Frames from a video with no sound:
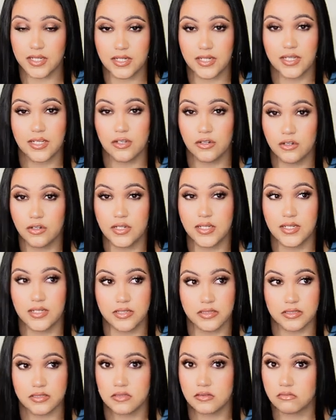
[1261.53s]
in here
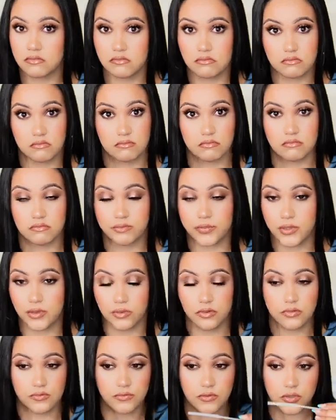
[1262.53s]
is
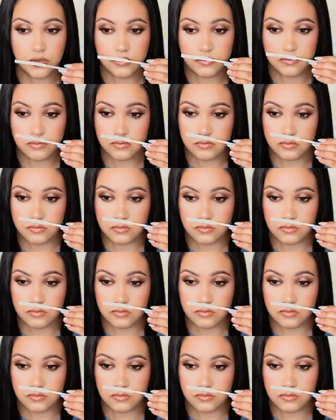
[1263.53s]
beautiful.